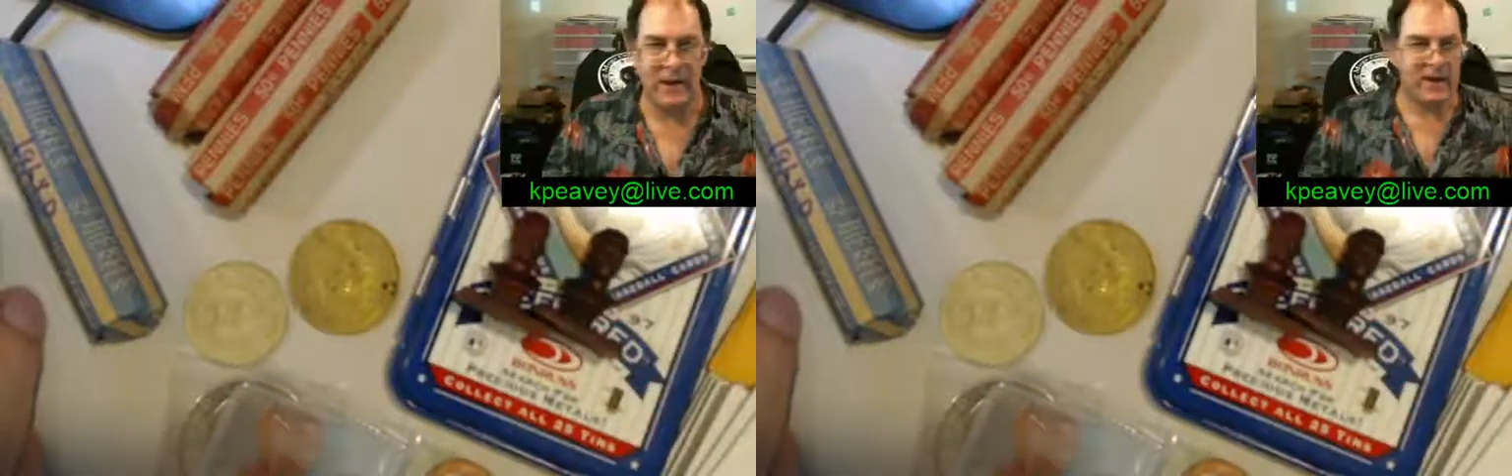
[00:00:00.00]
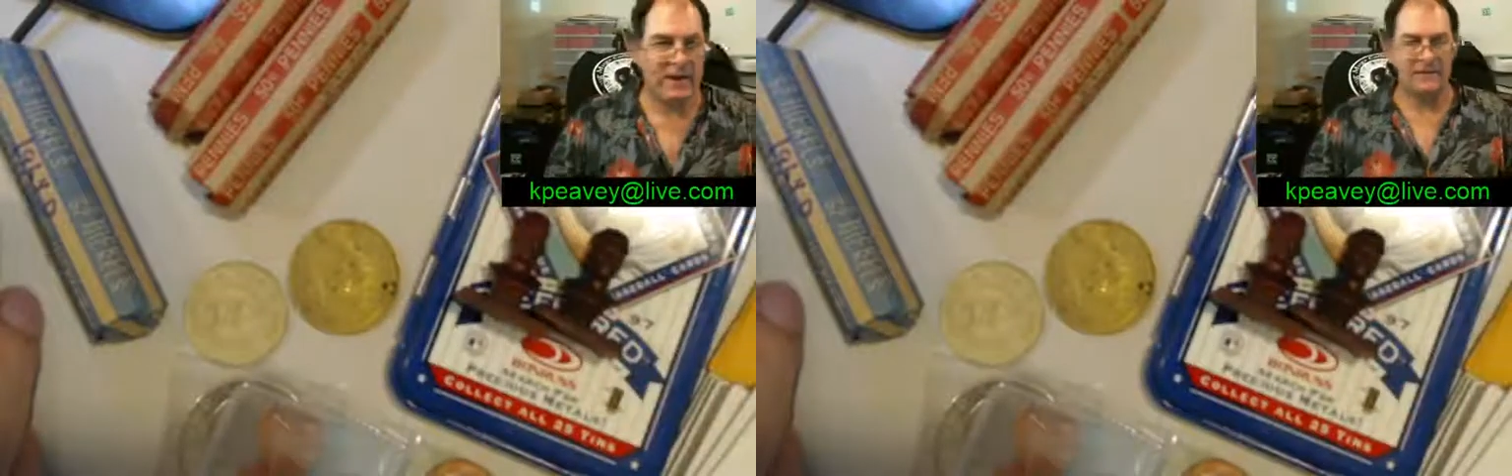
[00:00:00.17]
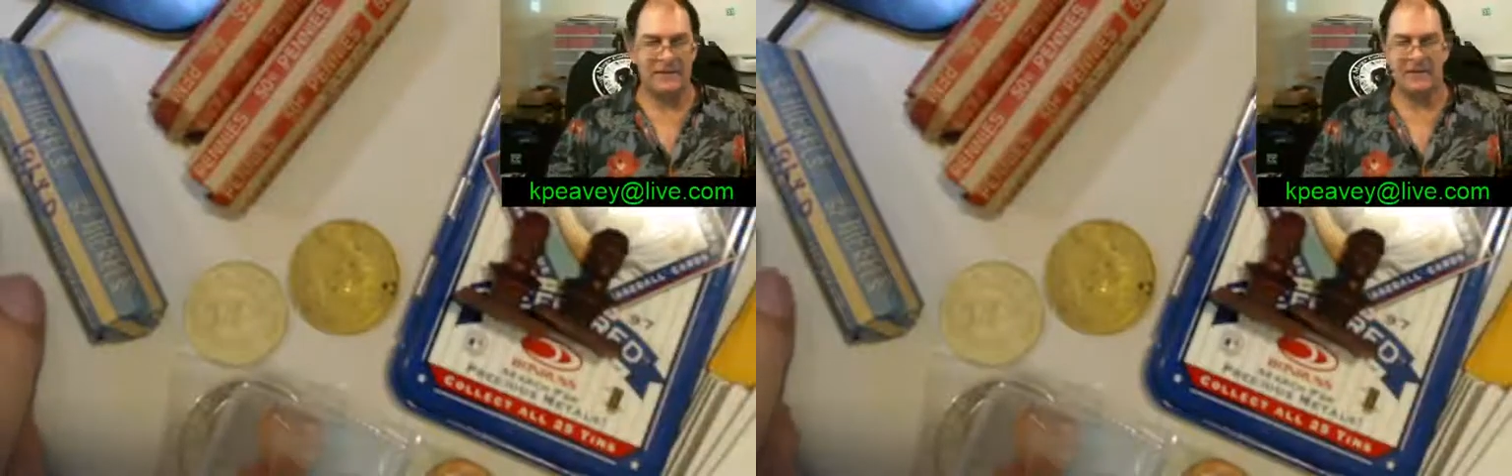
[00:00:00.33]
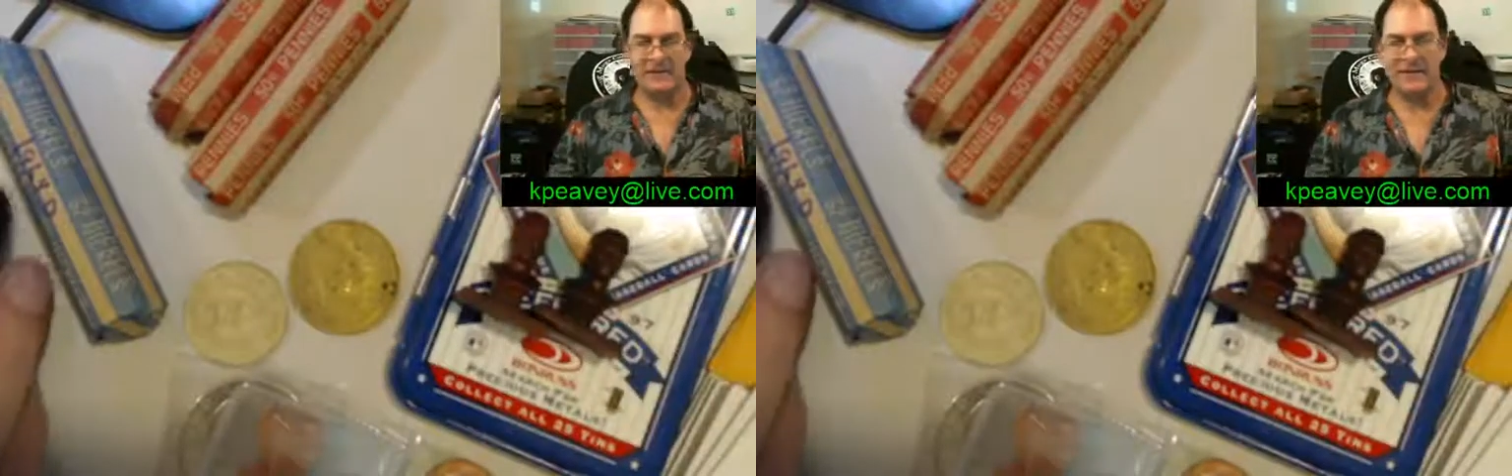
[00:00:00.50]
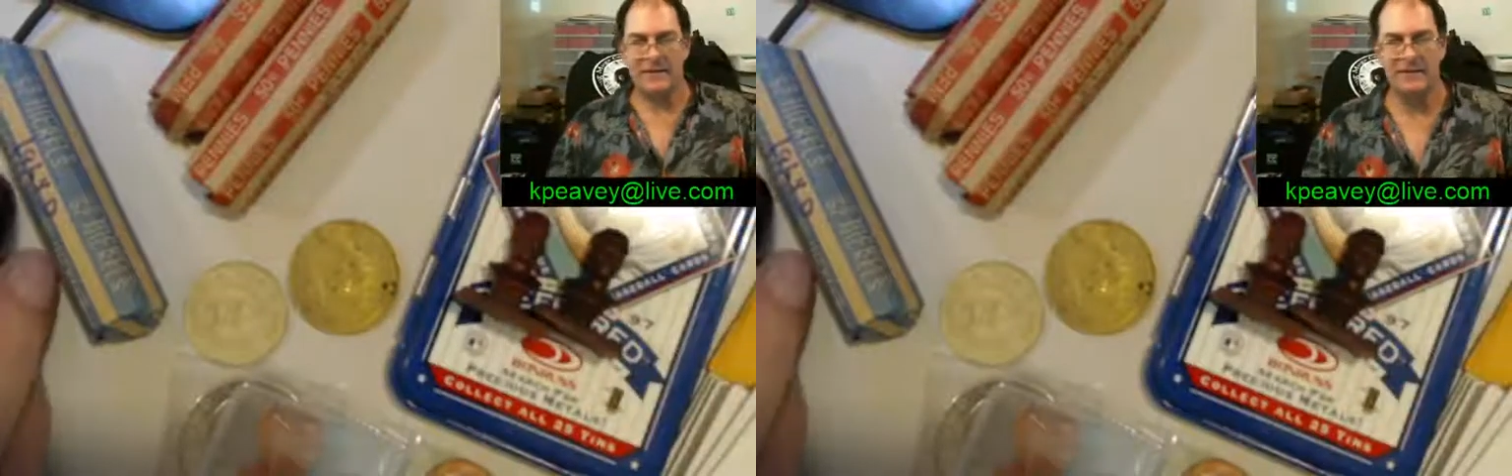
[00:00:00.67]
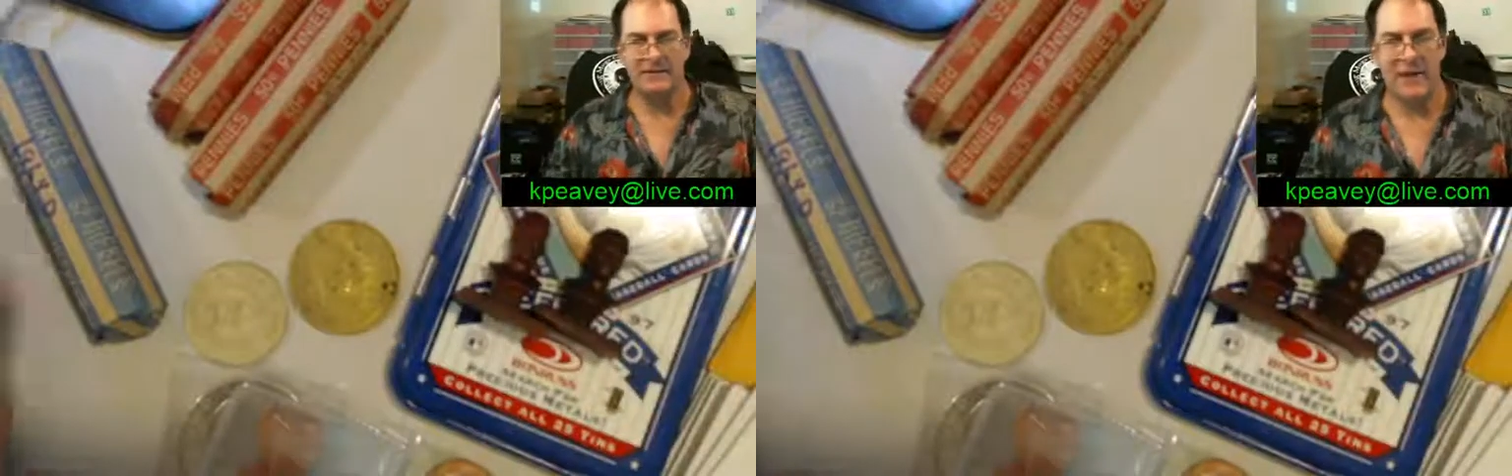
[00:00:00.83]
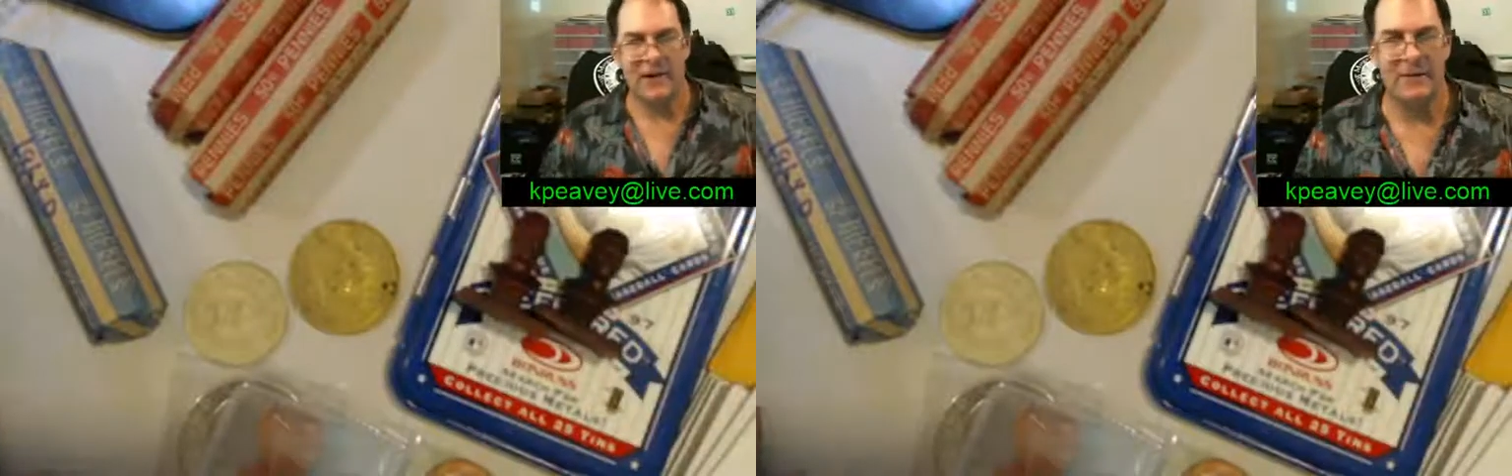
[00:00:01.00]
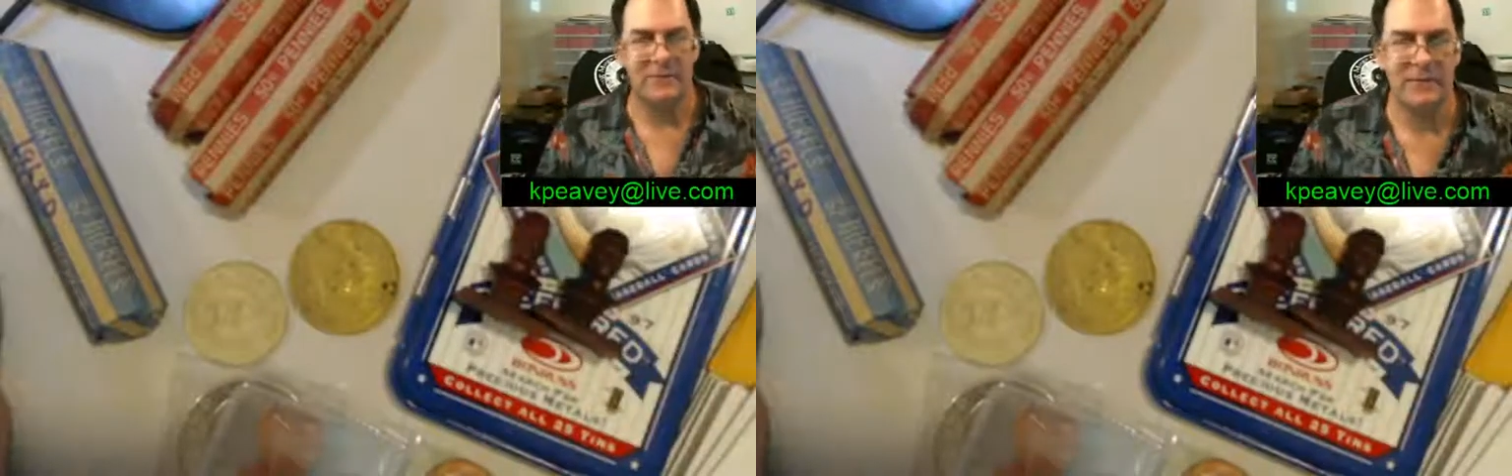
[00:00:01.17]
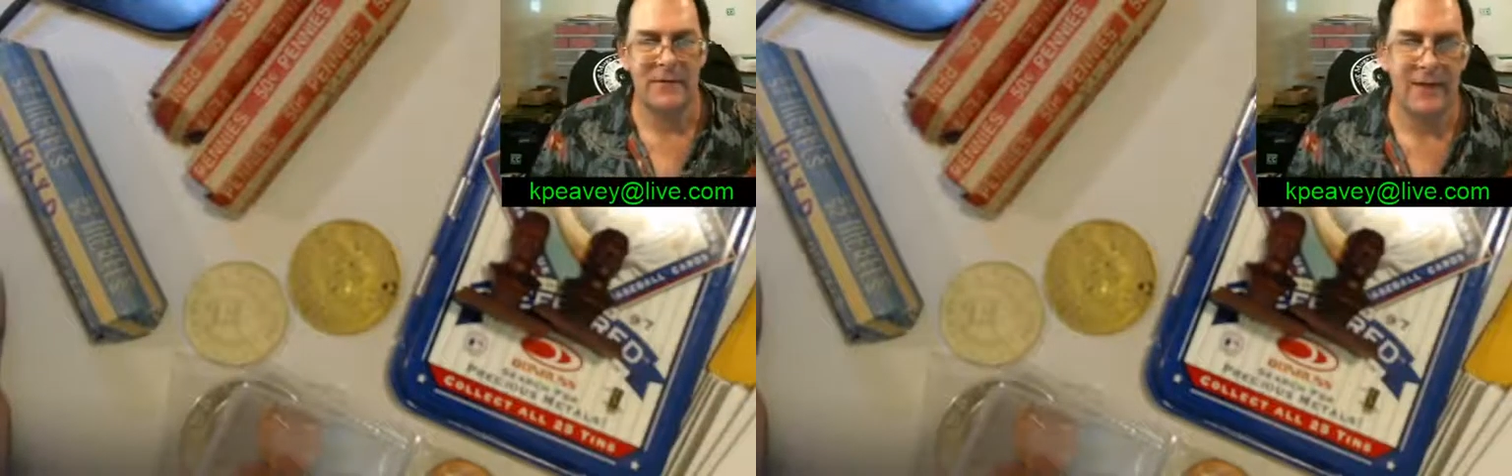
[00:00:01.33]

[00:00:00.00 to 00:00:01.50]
get into town